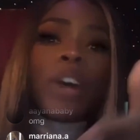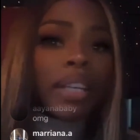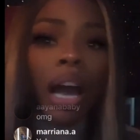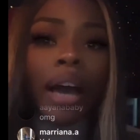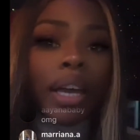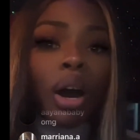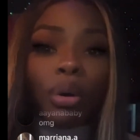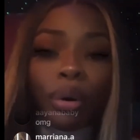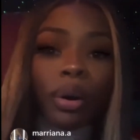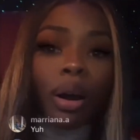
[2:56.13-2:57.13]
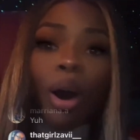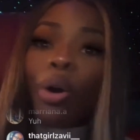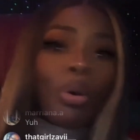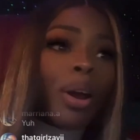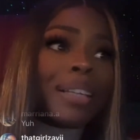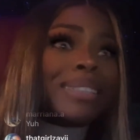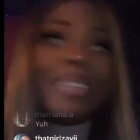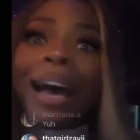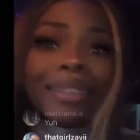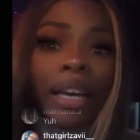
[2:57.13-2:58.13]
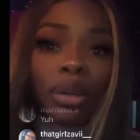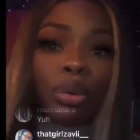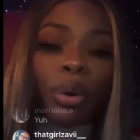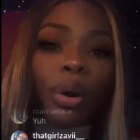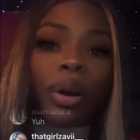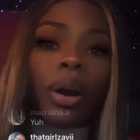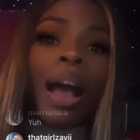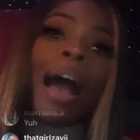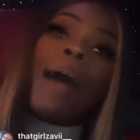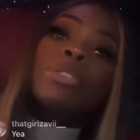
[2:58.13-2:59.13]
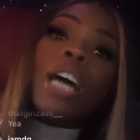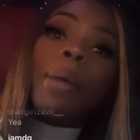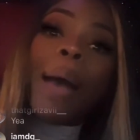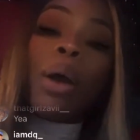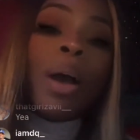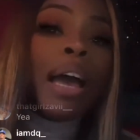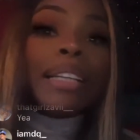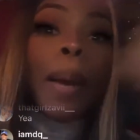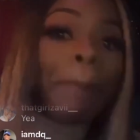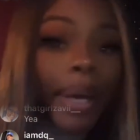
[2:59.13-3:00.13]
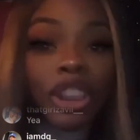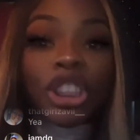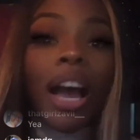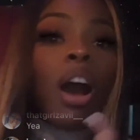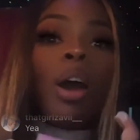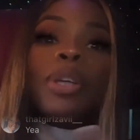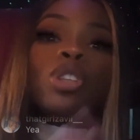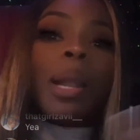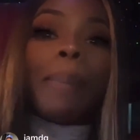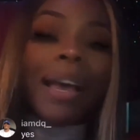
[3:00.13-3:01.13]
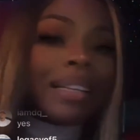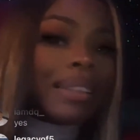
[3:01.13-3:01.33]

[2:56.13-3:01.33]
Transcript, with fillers: fuck y'all and old girl. Old girl is not that little girl. I was talking about the bitch y'all always trying to make